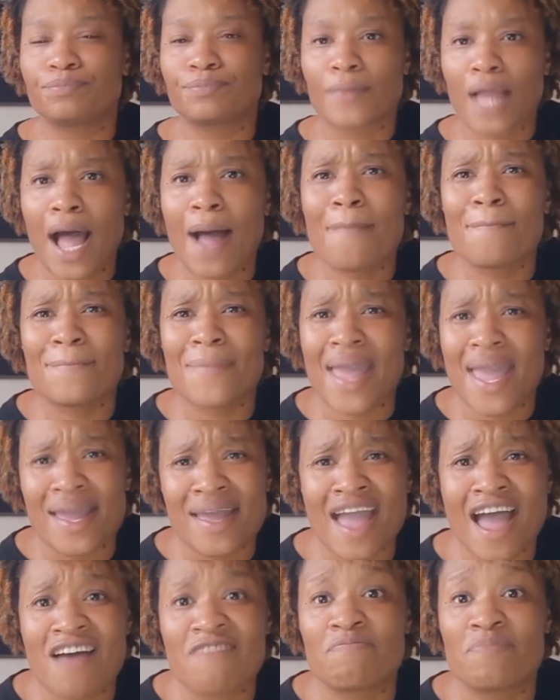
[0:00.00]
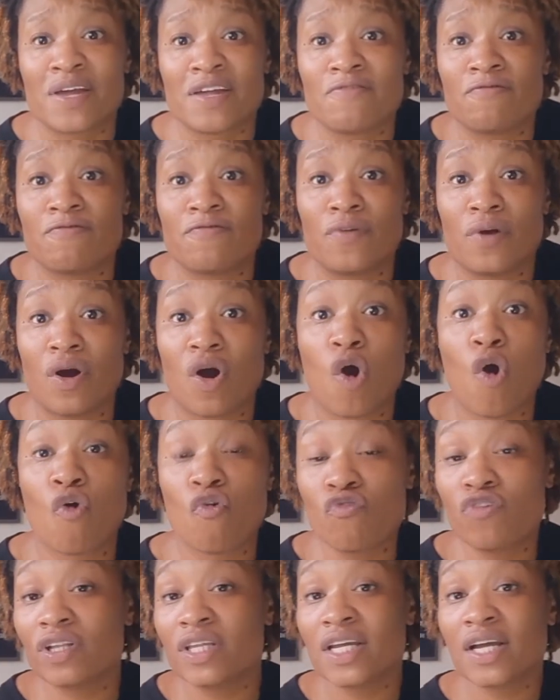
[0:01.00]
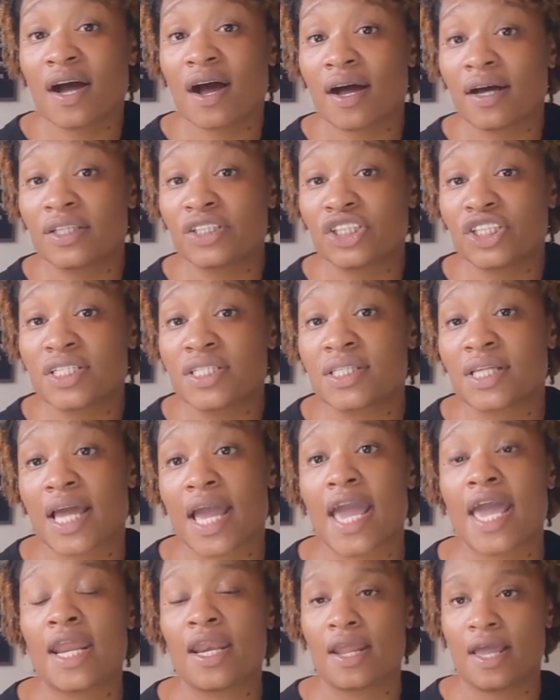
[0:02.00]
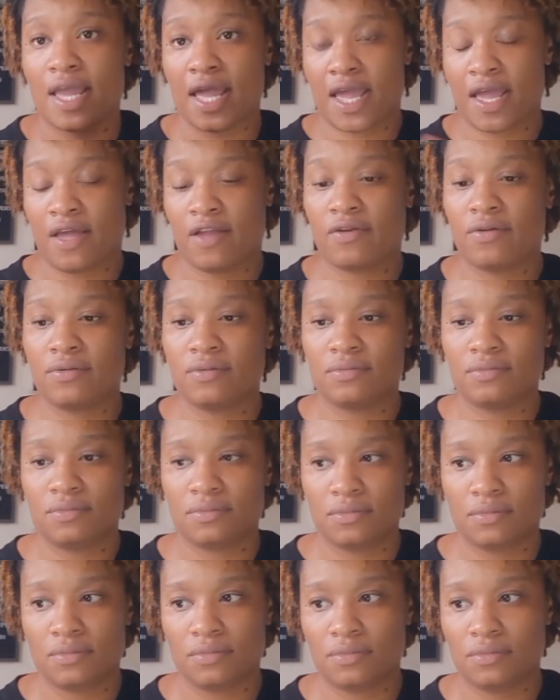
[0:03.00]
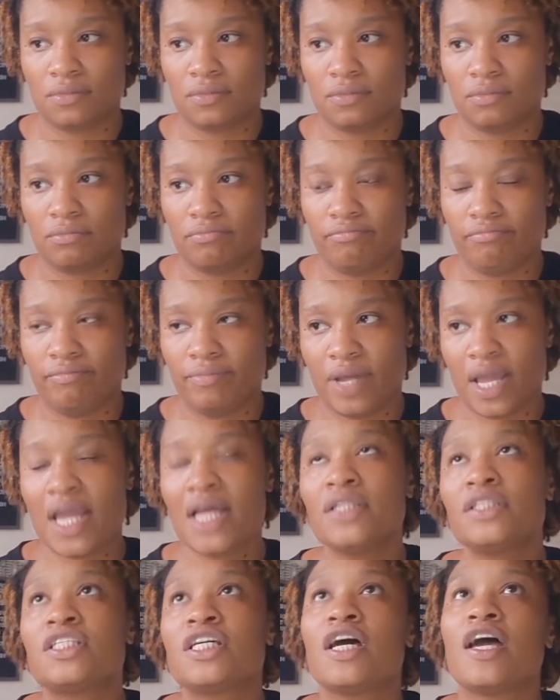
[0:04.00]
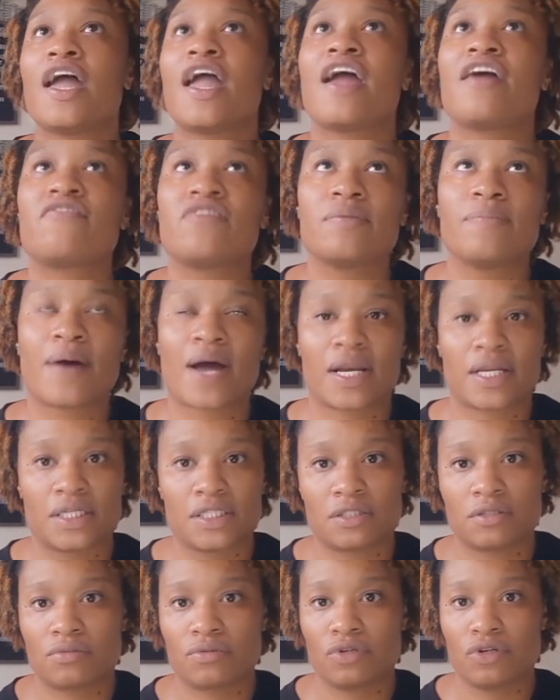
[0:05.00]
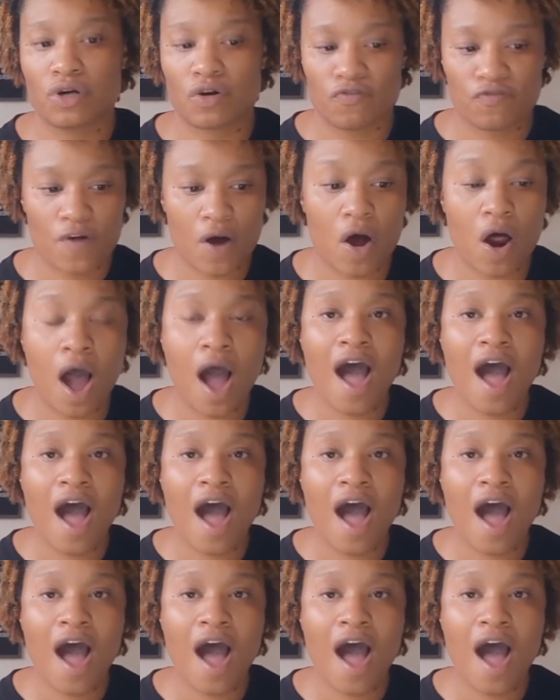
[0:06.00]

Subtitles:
I may have been overly cautious into everybody's, fault.